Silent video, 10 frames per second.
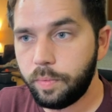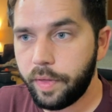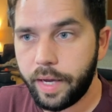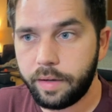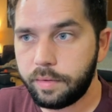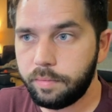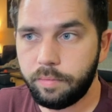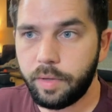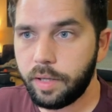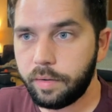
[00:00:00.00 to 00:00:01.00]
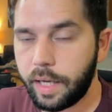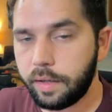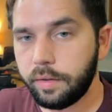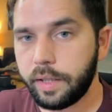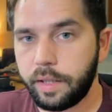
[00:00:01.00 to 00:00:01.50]
that
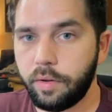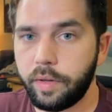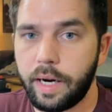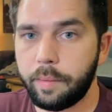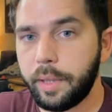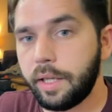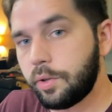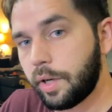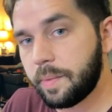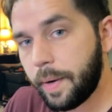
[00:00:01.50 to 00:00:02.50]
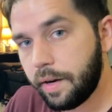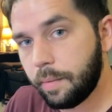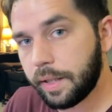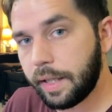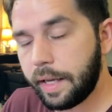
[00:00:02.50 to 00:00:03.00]
that I'm being transparent
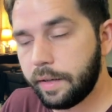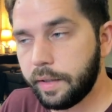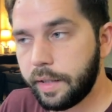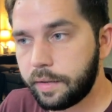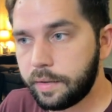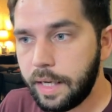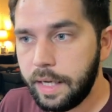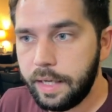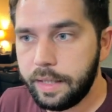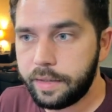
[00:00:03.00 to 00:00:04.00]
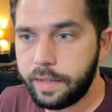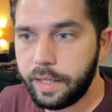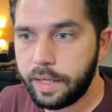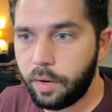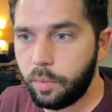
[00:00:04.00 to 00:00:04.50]
about the analytics,
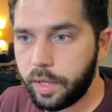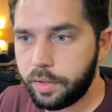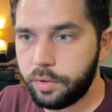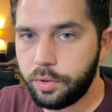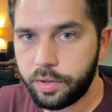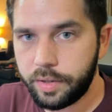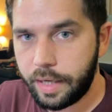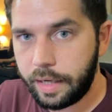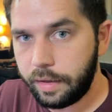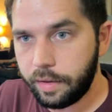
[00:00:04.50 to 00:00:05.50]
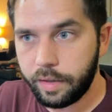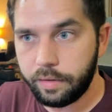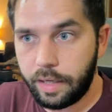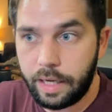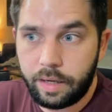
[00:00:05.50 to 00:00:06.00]
instead I wanted to just say that,
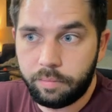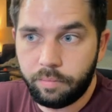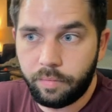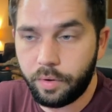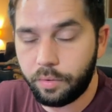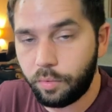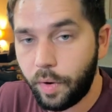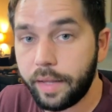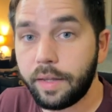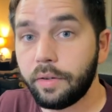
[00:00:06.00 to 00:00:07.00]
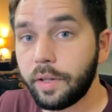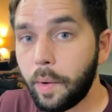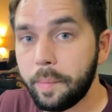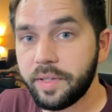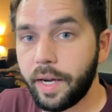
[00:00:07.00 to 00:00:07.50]
hey, they're right there on the
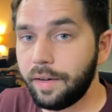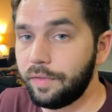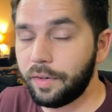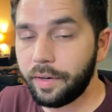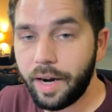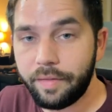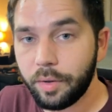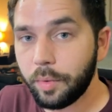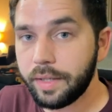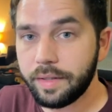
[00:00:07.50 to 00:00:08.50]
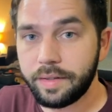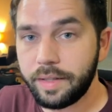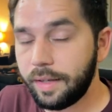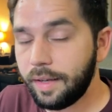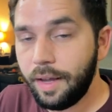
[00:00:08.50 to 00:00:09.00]
website for everyone to
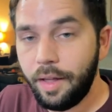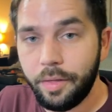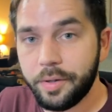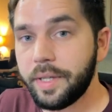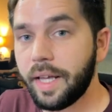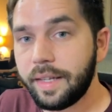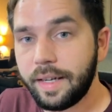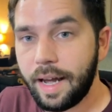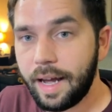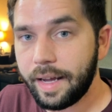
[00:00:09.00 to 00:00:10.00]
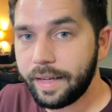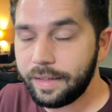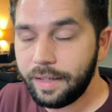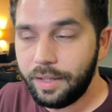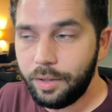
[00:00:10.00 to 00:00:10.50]
see. There's nothing to hide.
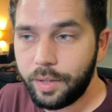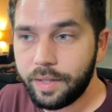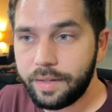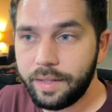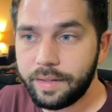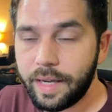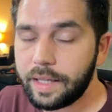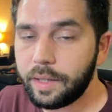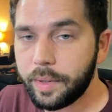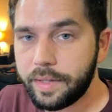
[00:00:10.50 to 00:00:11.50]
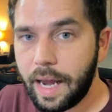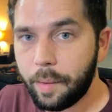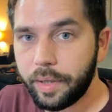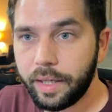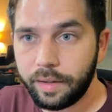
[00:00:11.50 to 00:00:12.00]
You can see exactly what's
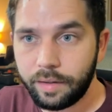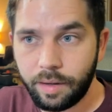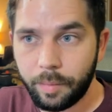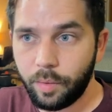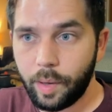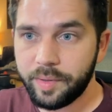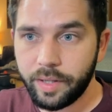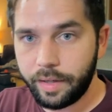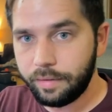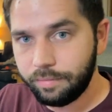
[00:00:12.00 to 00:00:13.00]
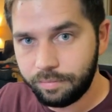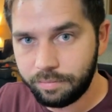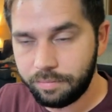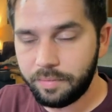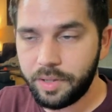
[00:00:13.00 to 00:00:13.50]
happening. Come to the website,
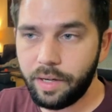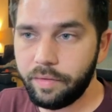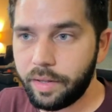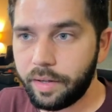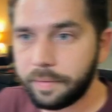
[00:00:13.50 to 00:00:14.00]
see everything.